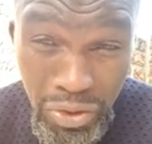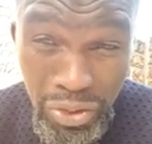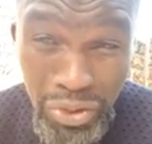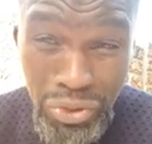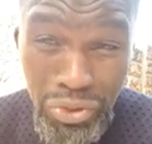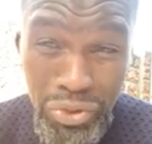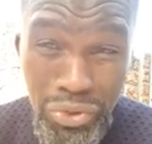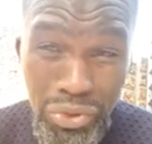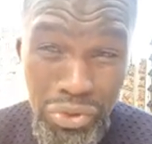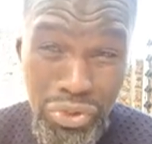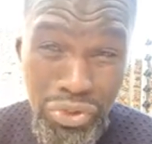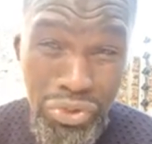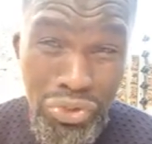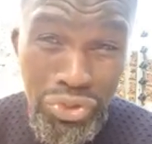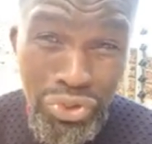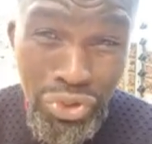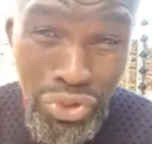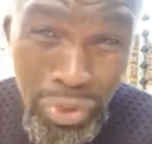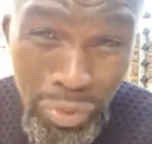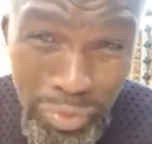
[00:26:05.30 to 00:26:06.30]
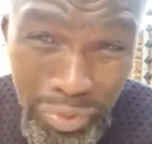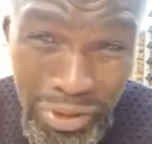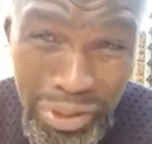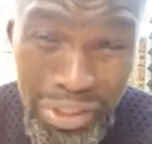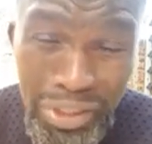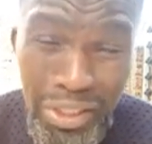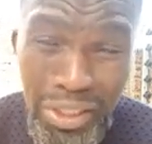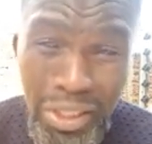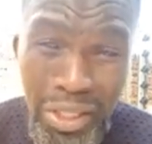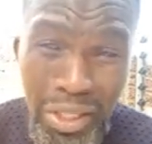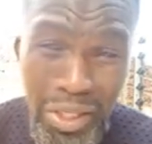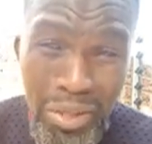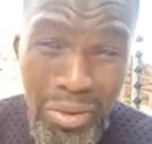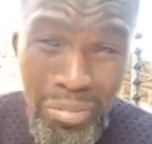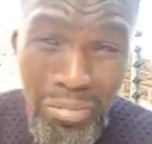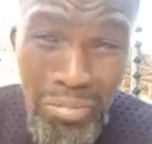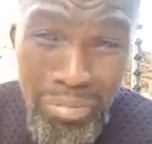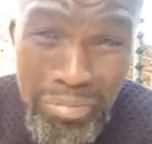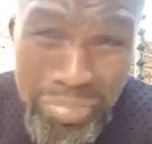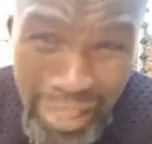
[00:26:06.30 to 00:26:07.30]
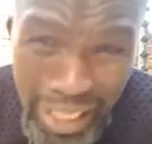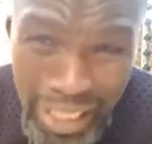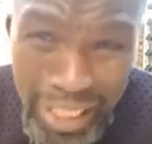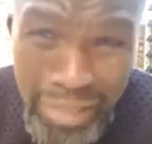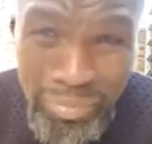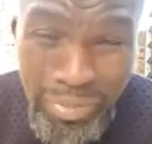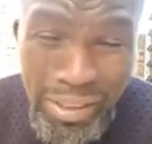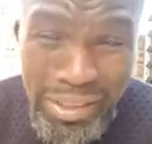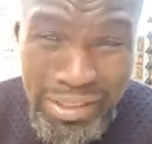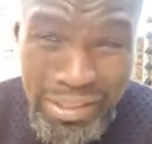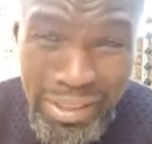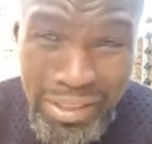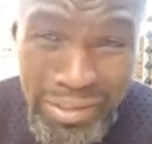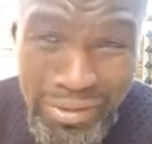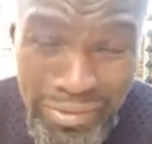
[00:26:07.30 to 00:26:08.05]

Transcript: you stupid black person.